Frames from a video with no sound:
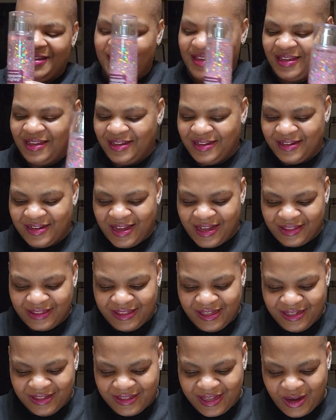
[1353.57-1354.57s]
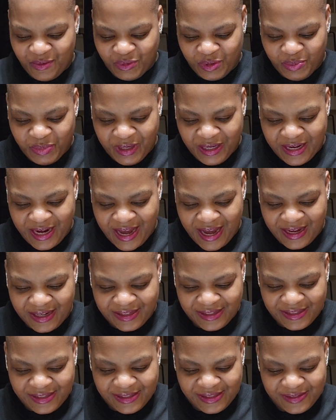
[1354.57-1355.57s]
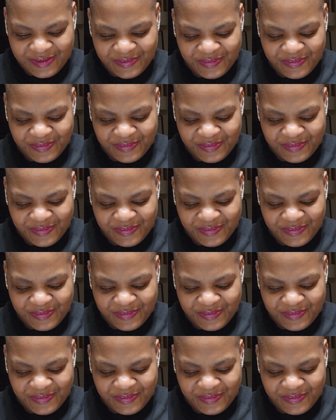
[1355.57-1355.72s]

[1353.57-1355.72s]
and I think that would be nice.